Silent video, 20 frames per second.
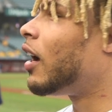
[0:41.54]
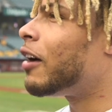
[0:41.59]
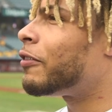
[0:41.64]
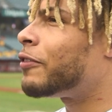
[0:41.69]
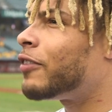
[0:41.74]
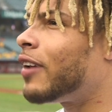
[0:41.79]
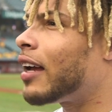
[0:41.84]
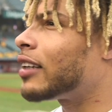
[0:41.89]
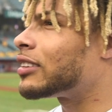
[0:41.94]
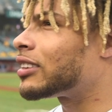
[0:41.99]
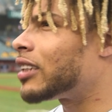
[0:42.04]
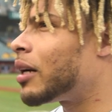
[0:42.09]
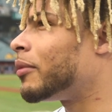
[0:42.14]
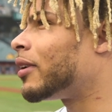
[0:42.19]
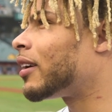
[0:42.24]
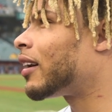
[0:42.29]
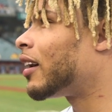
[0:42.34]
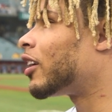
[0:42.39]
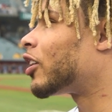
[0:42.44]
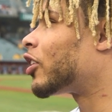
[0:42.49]
I feel like it's
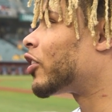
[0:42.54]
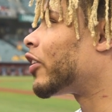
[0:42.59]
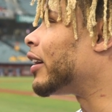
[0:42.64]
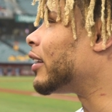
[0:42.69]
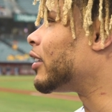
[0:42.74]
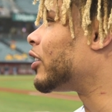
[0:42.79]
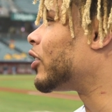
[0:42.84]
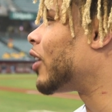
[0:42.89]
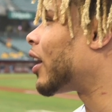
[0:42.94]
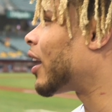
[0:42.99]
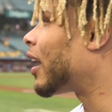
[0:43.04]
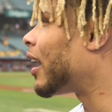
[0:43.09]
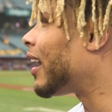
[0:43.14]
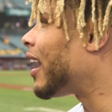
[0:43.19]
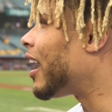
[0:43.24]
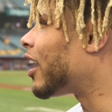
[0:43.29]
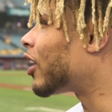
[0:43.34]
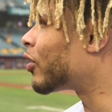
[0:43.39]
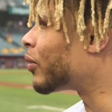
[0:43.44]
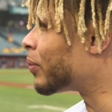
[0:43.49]
coming together great. You know, I've got a
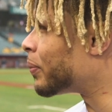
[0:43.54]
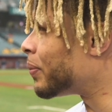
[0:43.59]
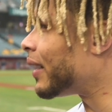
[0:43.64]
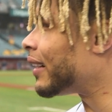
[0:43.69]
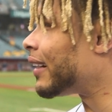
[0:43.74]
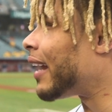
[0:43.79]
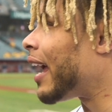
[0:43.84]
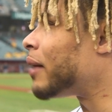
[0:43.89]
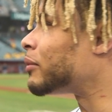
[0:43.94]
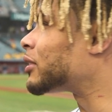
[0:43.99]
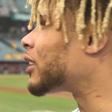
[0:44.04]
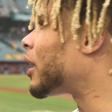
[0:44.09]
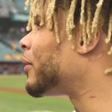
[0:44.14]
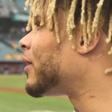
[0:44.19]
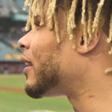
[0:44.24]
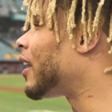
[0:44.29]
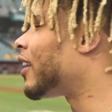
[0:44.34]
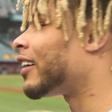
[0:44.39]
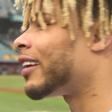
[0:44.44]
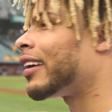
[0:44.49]
lot of big names
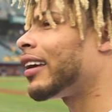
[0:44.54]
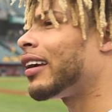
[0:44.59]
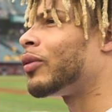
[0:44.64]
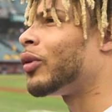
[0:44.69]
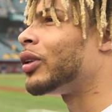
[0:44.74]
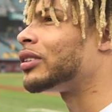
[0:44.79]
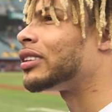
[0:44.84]
coming out again.